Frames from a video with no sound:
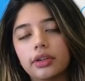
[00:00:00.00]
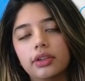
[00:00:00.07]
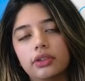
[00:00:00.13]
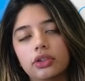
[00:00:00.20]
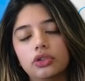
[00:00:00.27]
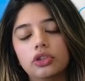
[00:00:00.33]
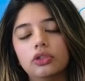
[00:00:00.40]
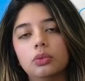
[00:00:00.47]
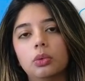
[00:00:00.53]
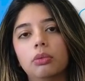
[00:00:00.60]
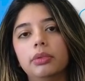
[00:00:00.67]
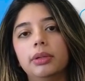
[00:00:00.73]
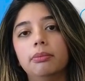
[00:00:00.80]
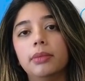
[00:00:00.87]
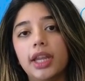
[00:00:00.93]
decisions will
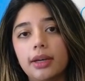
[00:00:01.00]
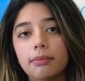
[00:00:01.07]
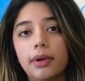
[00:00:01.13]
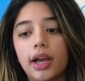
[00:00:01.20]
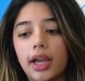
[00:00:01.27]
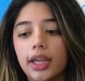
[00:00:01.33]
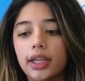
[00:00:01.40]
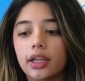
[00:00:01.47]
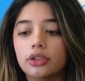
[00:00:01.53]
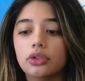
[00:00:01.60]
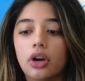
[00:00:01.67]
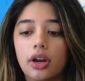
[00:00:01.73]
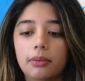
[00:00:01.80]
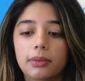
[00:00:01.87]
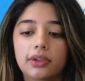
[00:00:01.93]
be made by
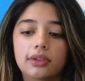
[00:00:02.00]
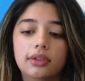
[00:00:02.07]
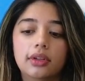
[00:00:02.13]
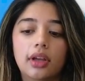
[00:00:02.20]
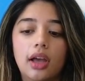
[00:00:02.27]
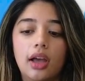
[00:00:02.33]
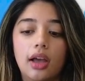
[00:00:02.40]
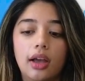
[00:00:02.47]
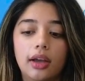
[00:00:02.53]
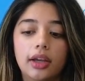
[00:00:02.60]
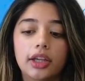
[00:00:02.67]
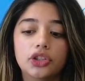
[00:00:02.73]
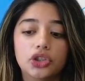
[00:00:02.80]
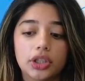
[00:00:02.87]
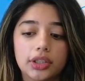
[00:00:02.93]
autonomous
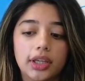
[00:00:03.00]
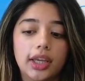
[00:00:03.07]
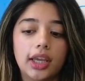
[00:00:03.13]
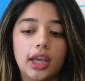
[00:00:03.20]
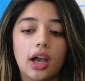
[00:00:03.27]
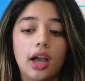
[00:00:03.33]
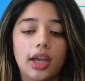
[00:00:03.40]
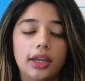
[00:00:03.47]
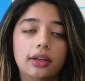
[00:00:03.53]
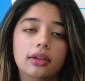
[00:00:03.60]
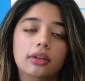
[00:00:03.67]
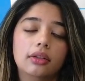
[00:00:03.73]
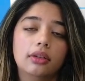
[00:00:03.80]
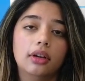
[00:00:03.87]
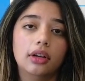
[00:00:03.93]
agentic AI,
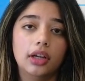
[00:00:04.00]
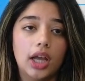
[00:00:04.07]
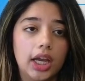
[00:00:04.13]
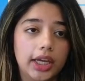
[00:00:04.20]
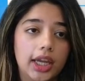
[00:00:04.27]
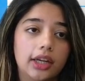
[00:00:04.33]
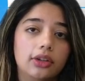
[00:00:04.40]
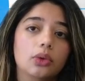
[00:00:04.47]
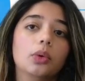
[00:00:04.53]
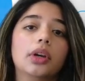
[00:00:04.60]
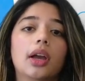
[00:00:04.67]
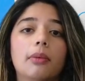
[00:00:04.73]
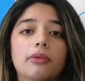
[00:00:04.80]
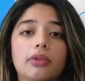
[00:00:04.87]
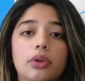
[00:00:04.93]
again, going
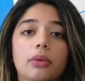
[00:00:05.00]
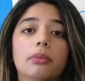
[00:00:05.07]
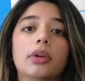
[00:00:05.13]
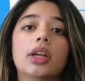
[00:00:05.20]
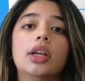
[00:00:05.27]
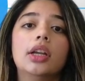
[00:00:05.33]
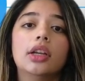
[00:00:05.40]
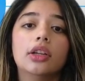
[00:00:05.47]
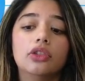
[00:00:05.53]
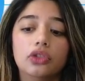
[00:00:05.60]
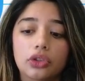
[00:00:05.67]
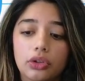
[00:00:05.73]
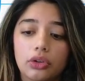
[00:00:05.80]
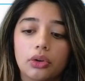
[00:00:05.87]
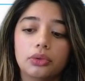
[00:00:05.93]
up from
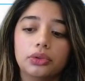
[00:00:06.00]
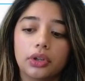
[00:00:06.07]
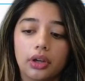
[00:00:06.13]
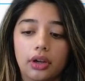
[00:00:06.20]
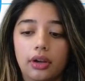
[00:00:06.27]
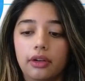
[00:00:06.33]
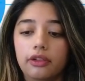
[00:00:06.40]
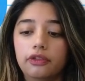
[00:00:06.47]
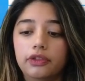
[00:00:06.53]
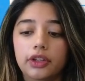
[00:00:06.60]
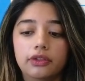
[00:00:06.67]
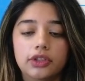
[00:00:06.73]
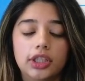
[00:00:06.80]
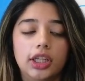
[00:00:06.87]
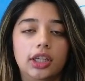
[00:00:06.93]
0 to
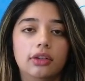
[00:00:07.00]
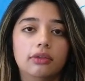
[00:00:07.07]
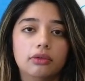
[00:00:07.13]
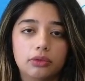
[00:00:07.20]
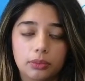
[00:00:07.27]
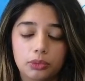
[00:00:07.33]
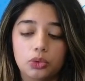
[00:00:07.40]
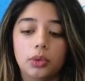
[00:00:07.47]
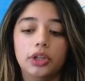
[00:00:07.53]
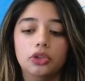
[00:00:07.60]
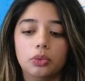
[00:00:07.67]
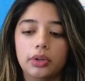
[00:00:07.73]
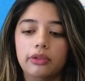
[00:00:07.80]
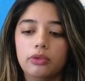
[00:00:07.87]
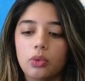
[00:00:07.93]
15 from
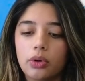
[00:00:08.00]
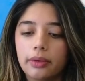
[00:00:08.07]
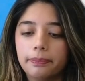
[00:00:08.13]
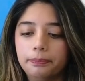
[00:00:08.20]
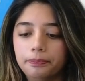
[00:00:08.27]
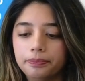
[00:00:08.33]
2024.